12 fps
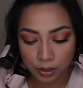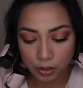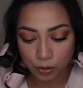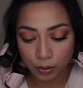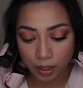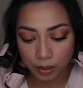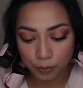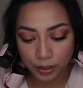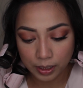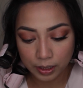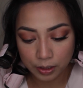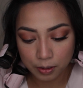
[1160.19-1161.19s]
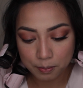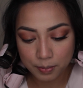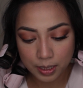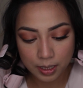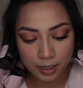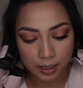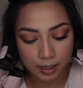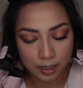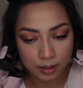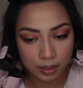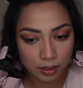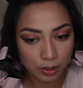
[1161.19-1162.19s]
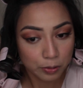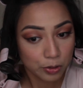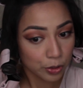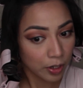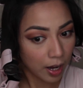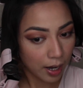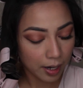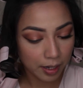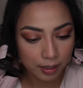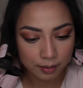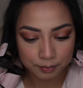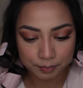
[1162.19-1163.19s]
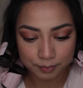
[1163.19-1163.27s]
You gotta wait a little bit and let the glue dry.